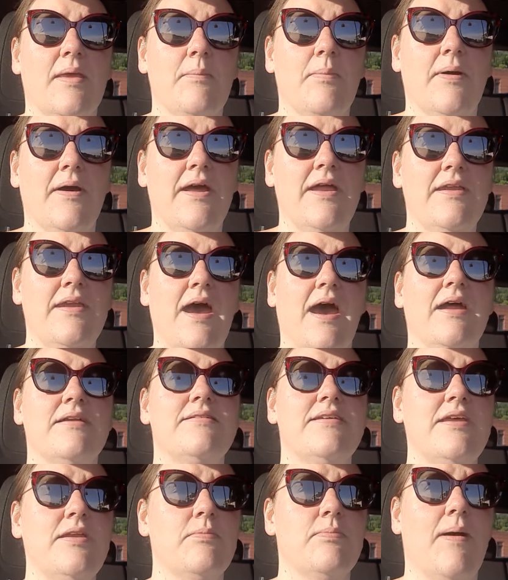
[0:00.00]
but I
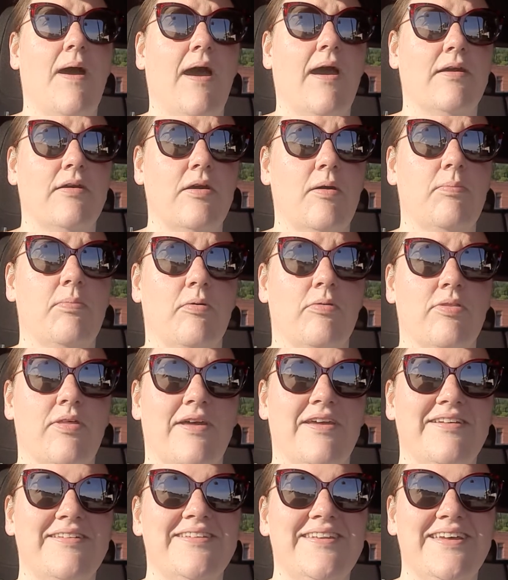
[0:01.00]
did buy a couple
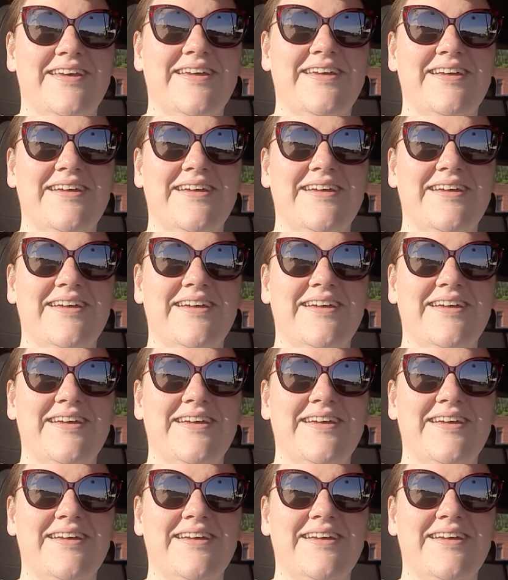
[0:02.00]
things